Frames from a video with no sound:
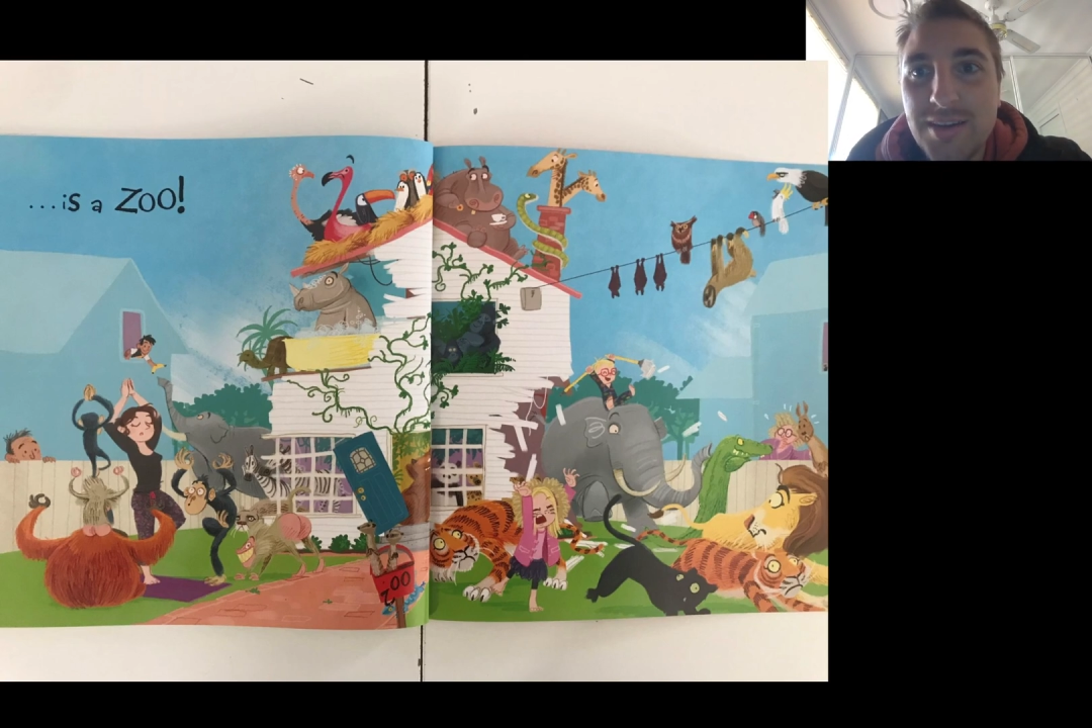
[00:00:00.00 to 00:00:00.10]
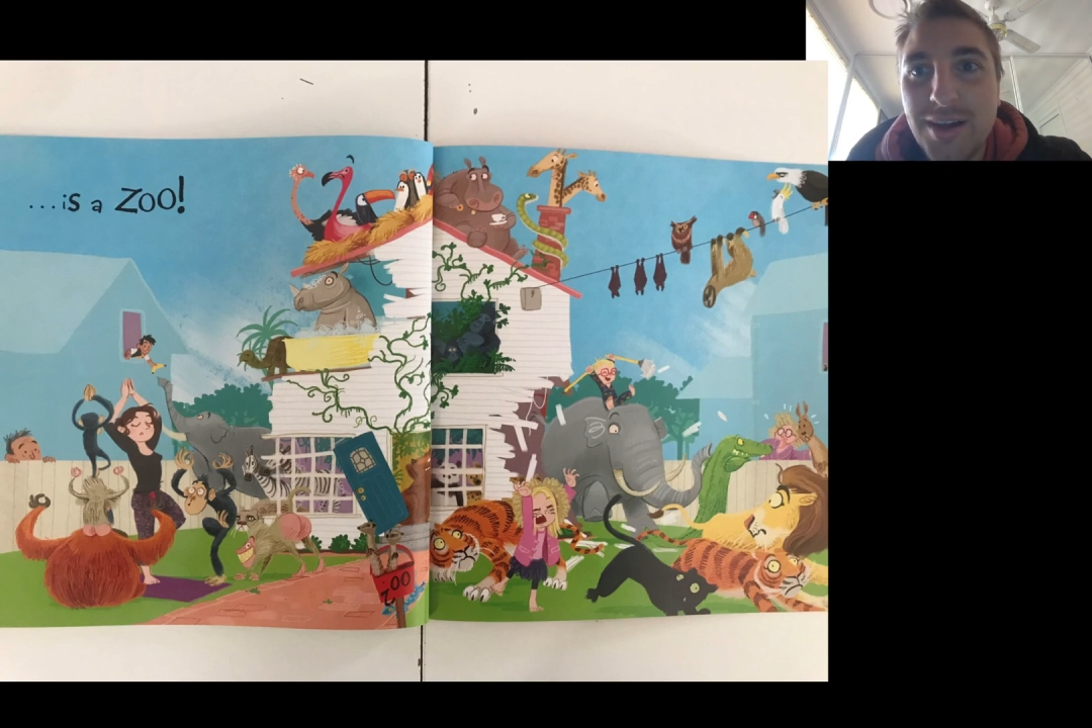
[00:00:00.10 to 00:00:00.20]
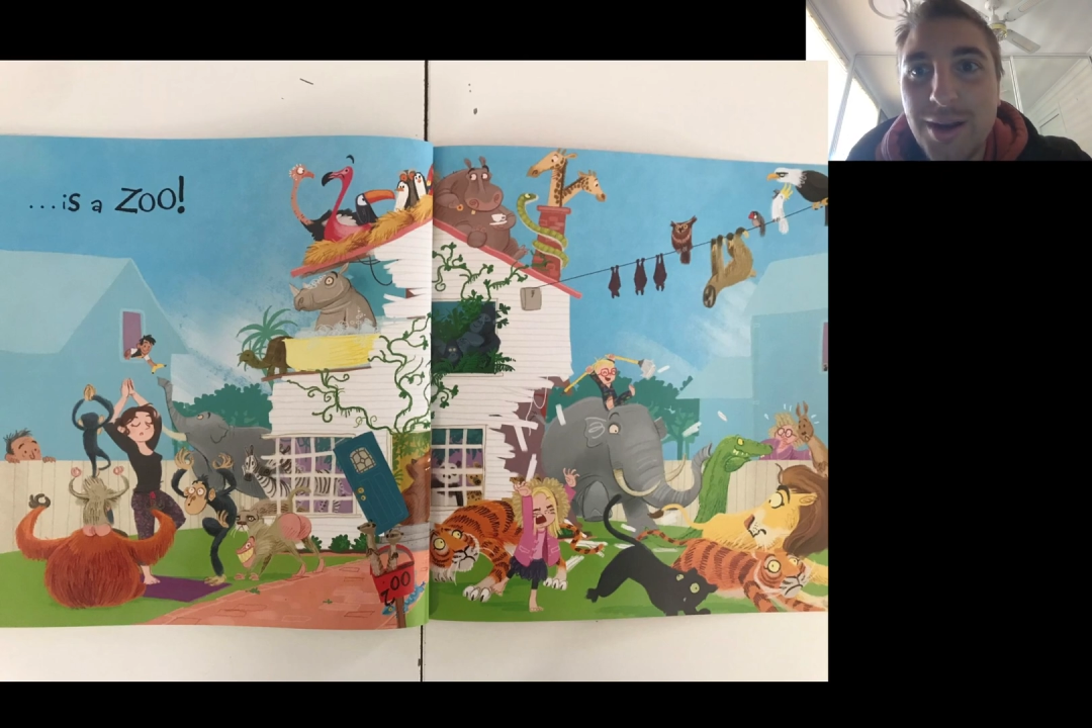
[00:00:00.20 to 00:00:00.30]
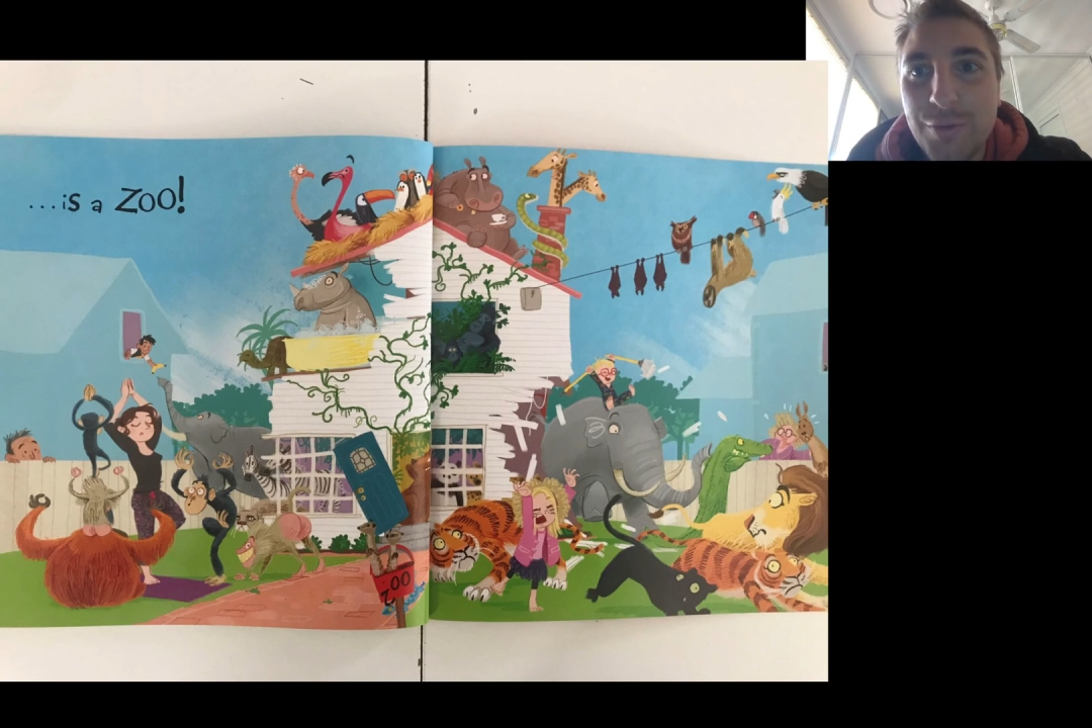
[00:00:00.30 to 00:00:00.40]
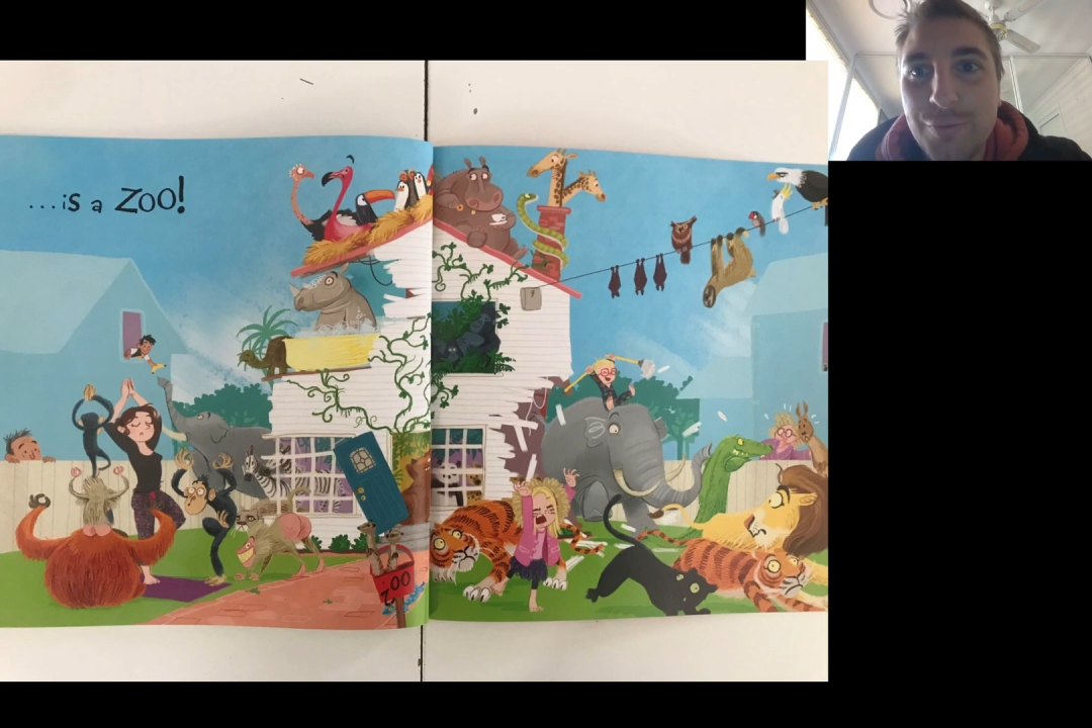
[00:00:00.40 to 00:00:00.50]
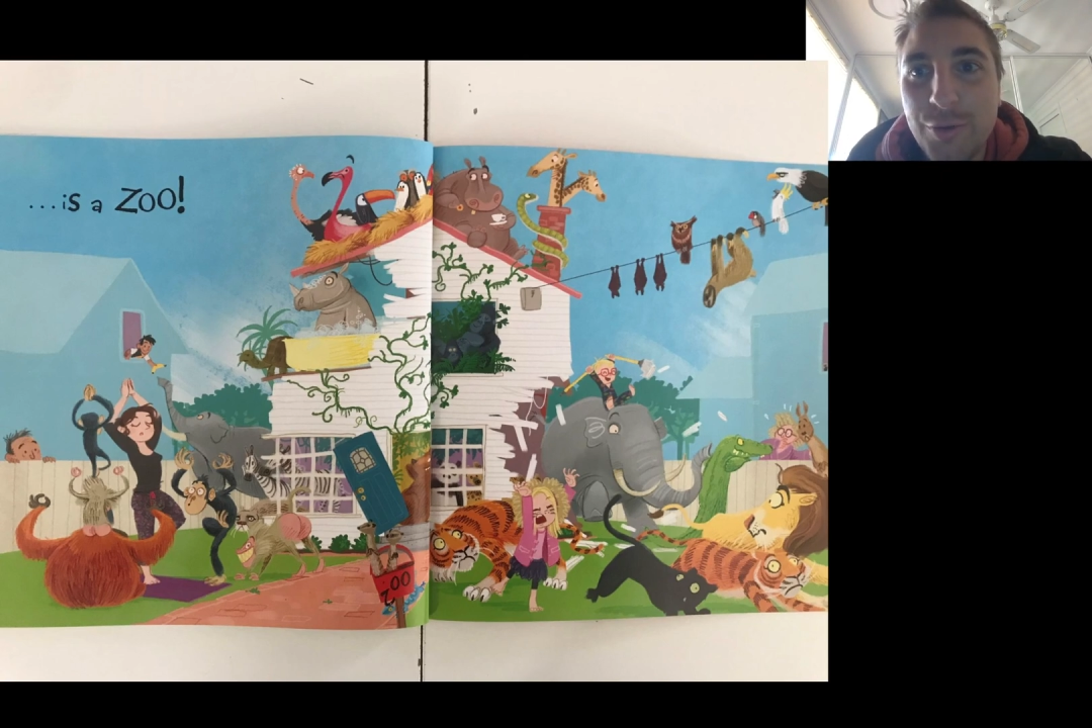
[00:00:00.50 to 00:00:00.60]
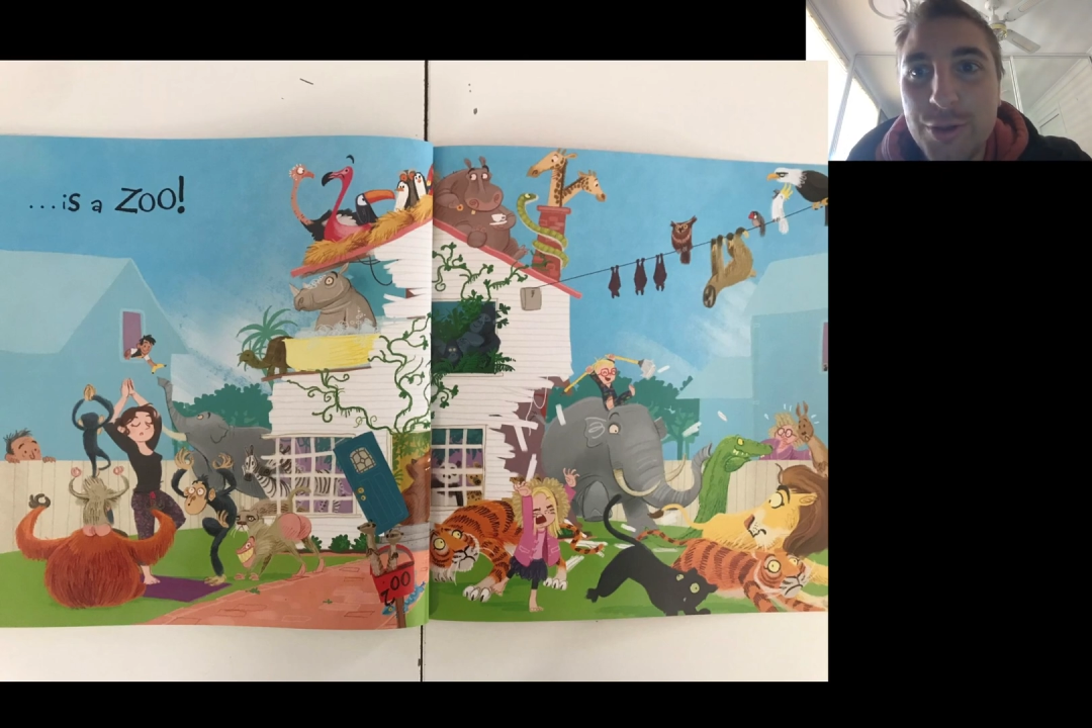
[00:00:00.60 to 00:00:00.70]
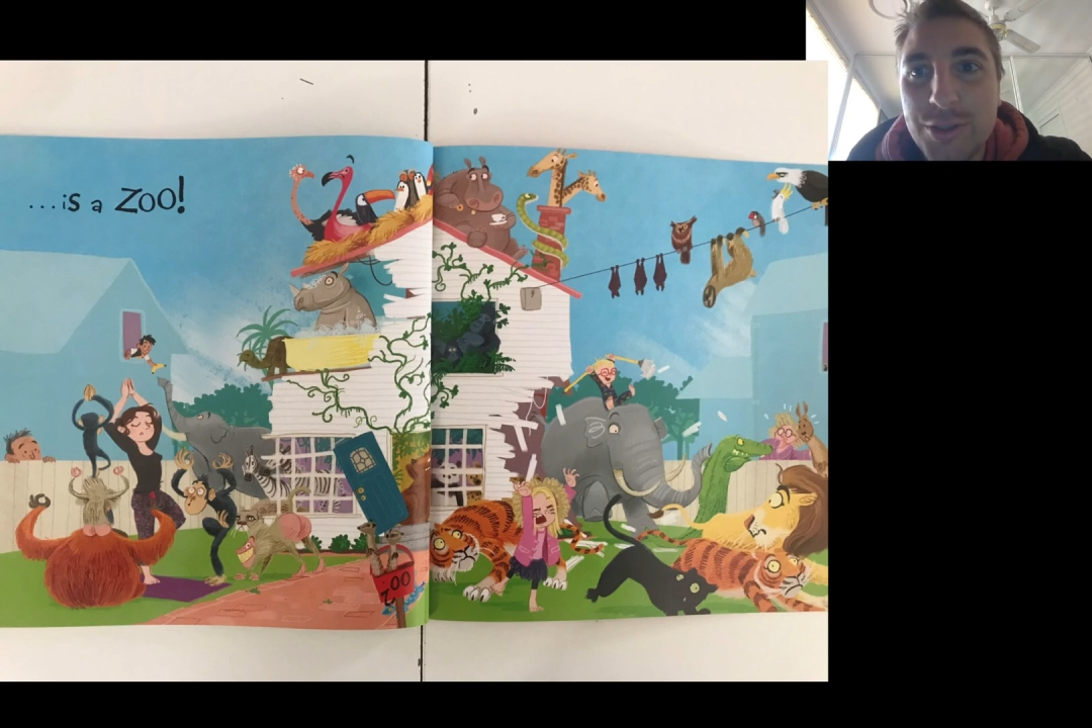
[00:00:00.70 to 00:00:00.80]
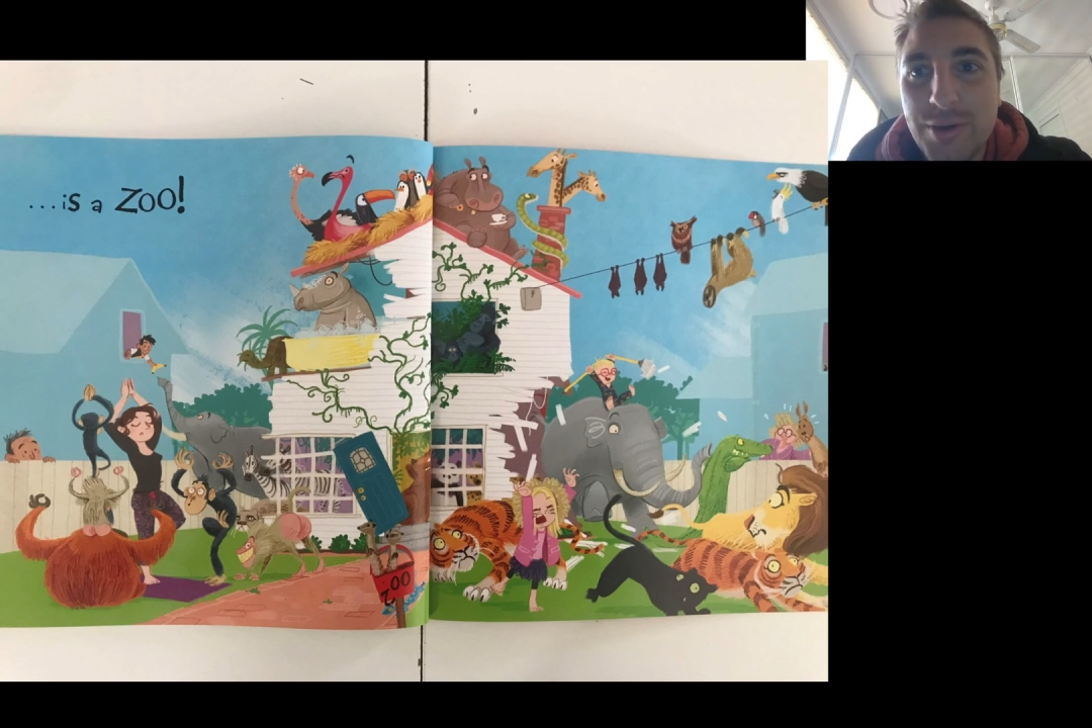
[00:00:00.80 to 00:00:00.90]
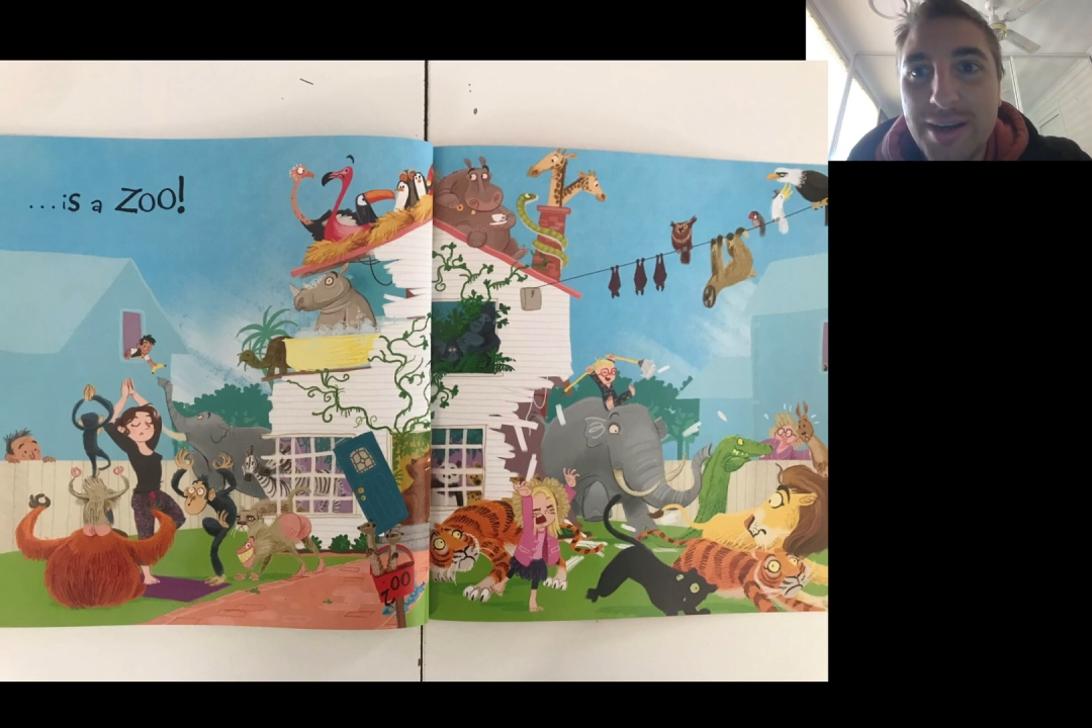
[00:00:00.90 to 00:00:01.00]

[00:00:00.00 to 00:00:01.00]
I look forward to our